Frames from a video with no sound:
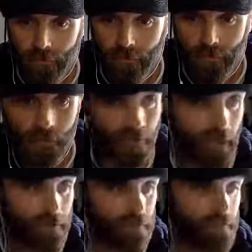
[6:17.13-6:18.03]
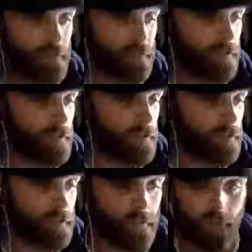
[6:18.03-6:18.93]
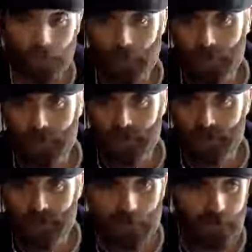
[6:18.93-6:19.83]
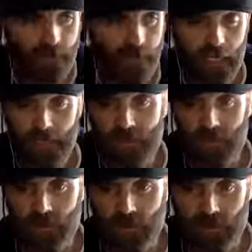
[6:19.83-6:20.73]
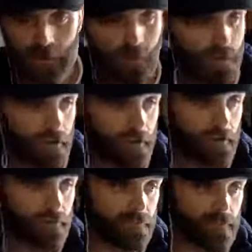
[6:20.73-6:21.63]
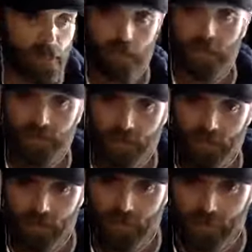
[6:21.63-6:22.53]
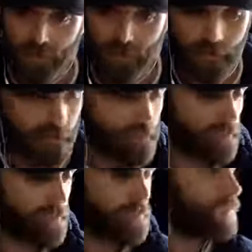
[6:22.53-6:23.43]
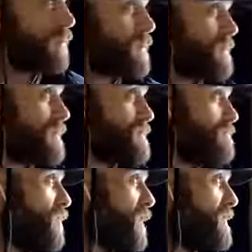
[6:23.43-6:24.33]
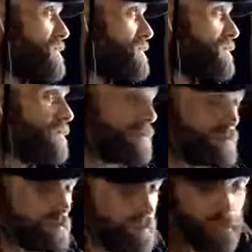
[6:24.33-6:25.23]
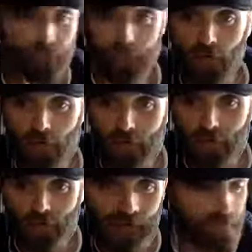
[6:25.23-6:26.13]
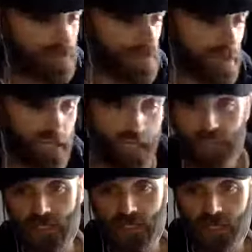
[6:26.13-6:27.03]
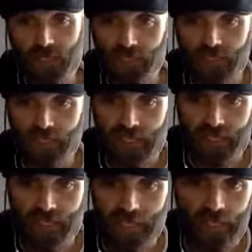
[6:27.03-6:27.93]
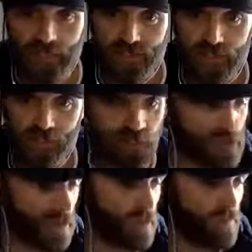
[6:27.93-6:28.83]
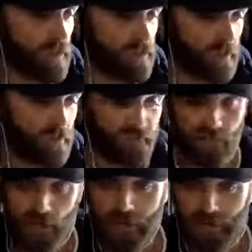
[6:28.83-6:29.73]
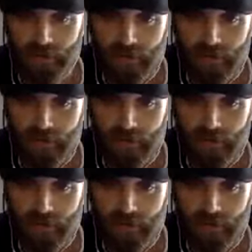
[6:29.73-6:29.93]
Oh, come on, you're you're on you're on Sally's side there, and not on Johnny's side. What? That's bias, and you've no proof that Johnny actually said what Sally's saying he said, but you're going to write it down and sign it.